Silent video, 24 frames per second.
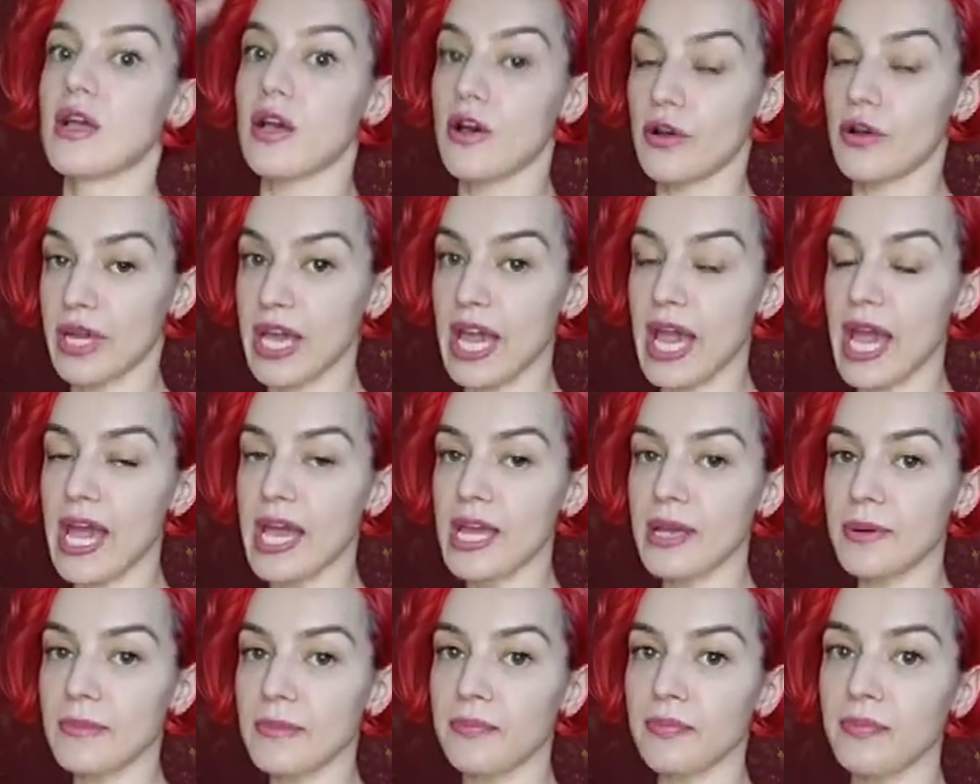
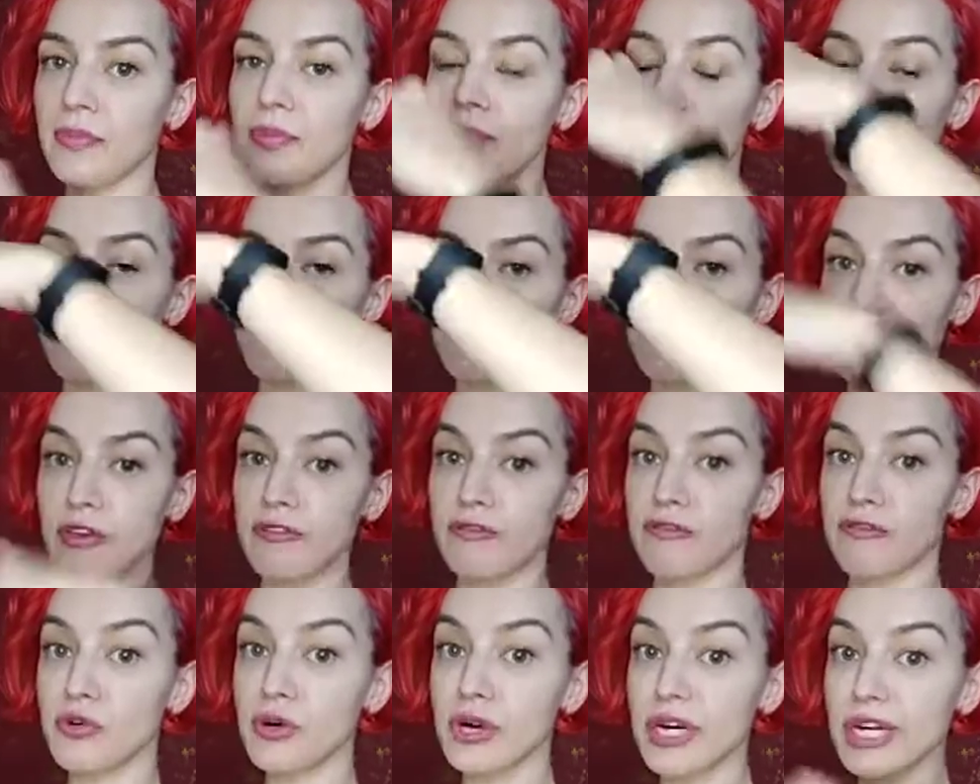Okay,
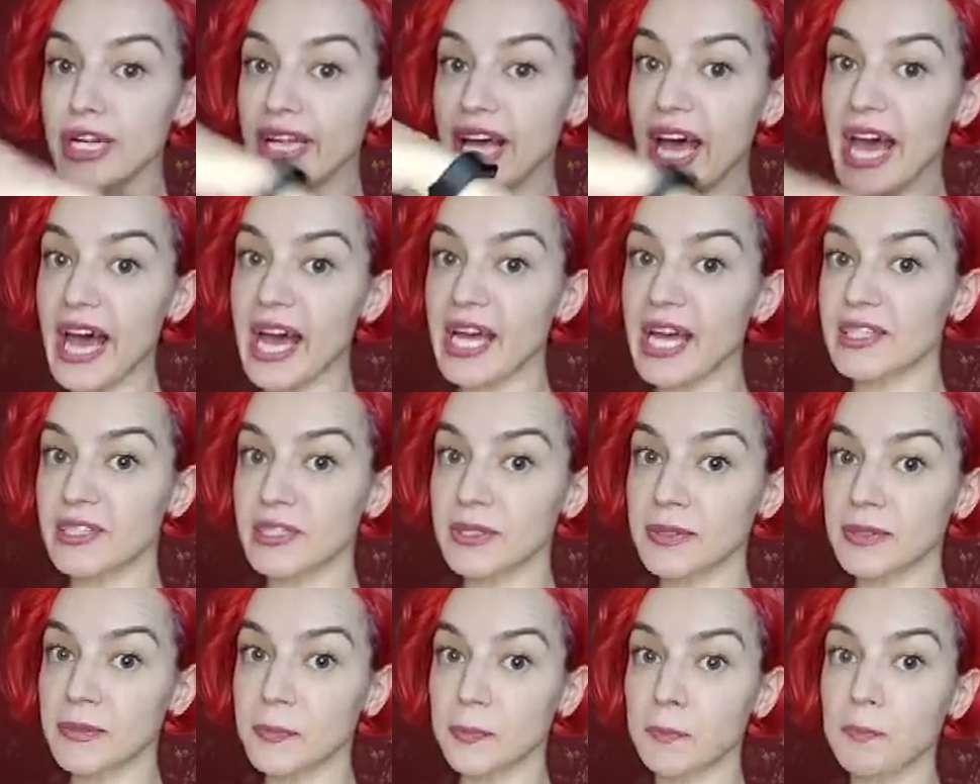before that,
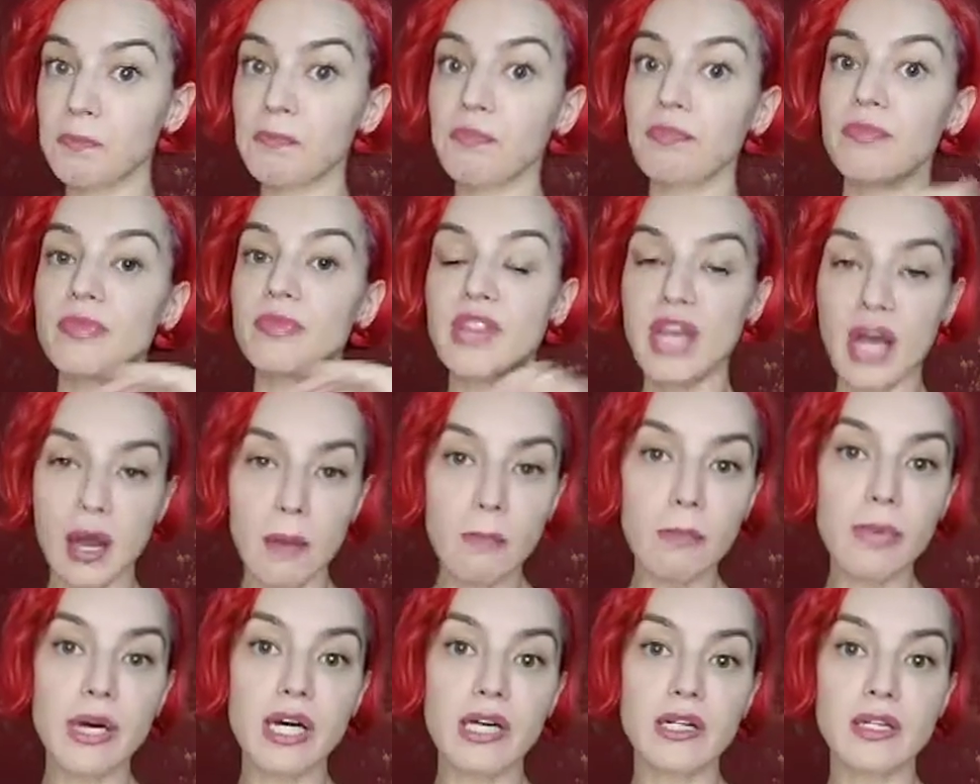
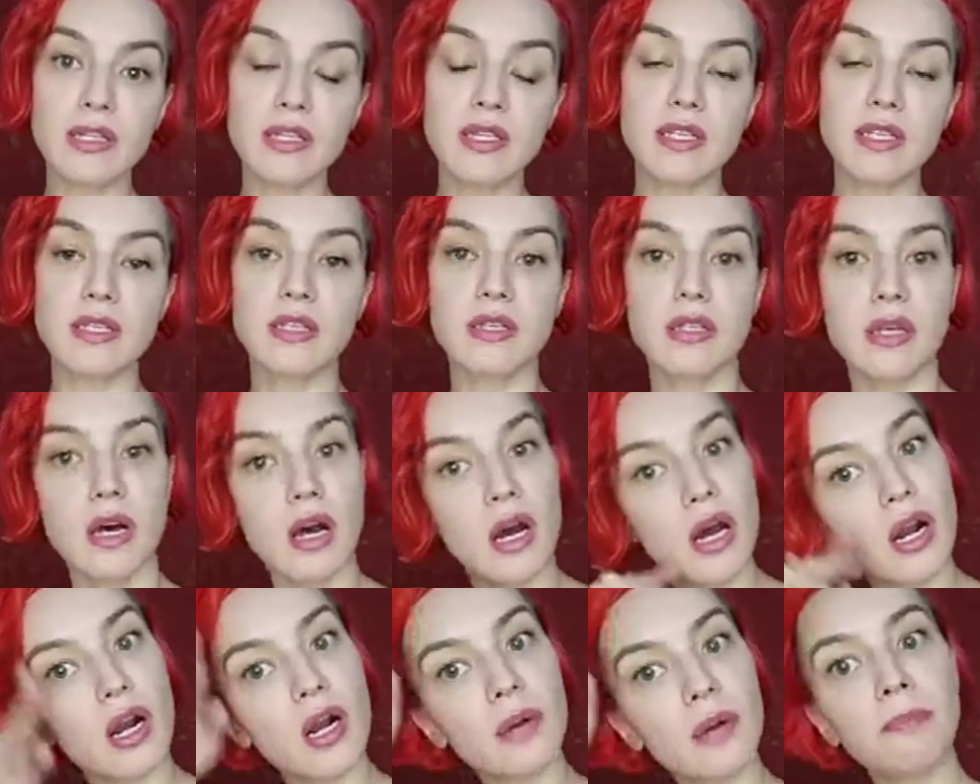dumbbells
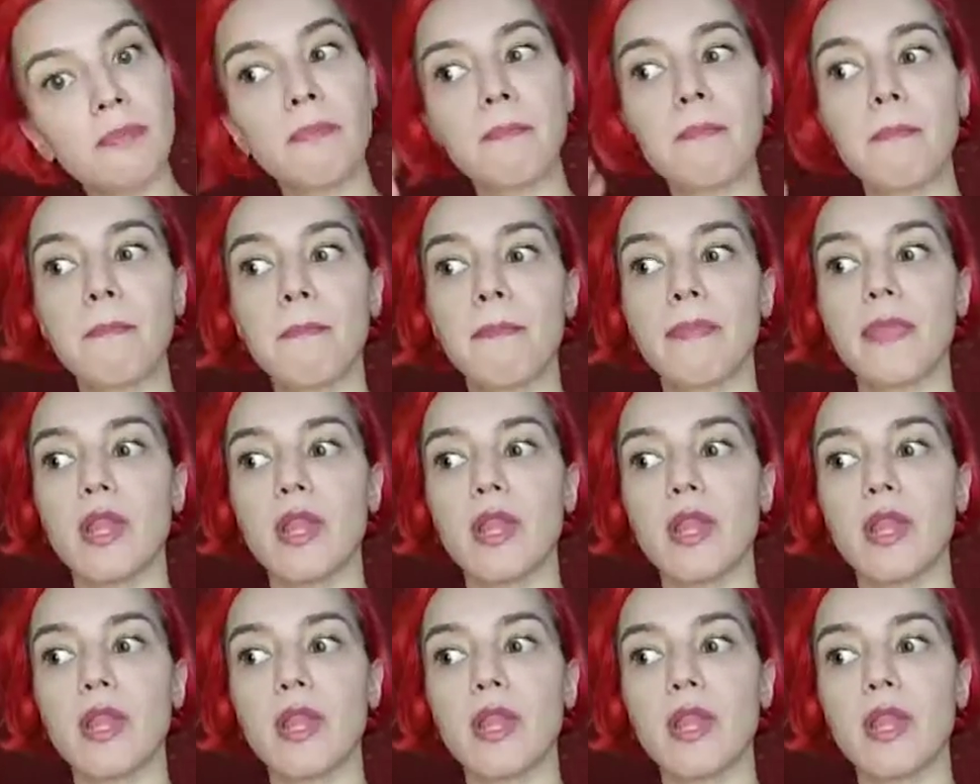are